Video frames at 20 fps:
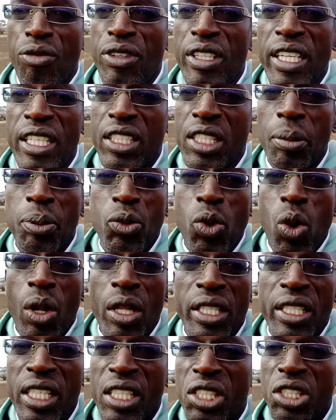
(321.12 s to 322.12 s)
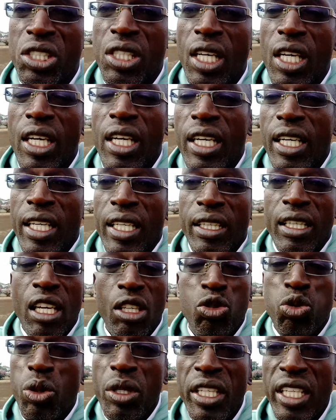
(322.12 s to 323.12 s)
of leadership qualities
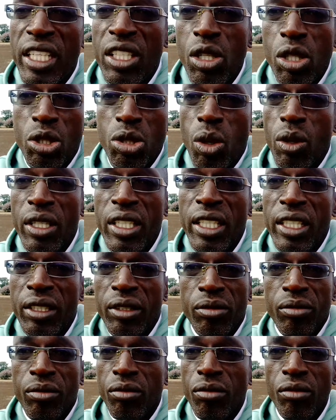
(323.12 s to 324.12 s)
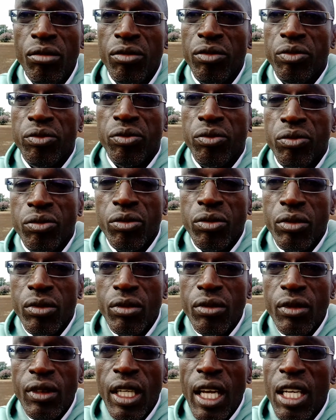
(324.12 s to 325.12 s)
that we need not only
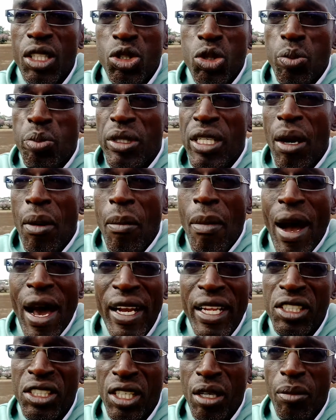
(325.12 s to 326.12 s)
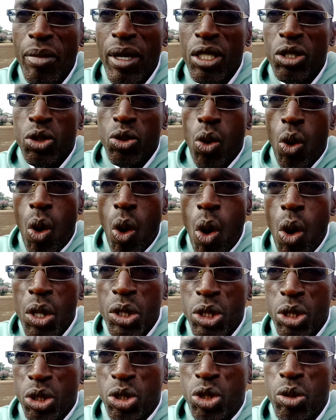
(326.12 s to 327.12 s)
uh, to be a manager, but
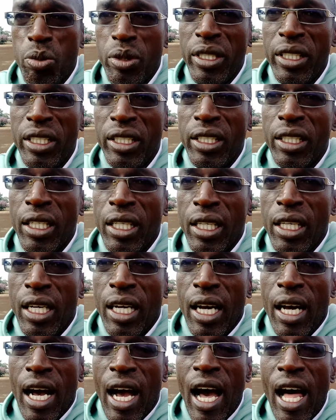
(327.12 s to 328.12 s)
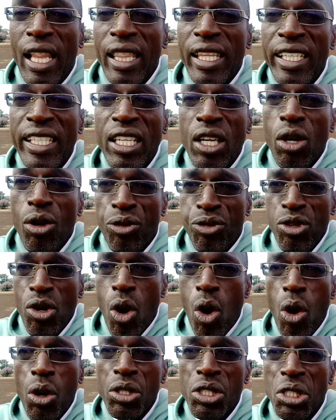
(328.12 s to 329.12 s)
also to be a leader of your
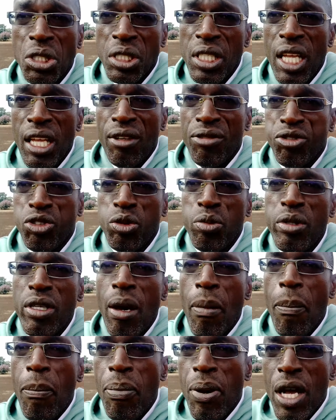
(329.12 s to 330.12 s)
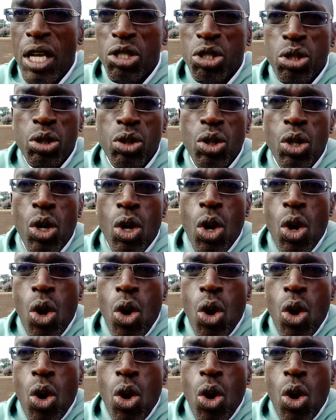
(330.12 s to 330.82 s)
own self, to be a person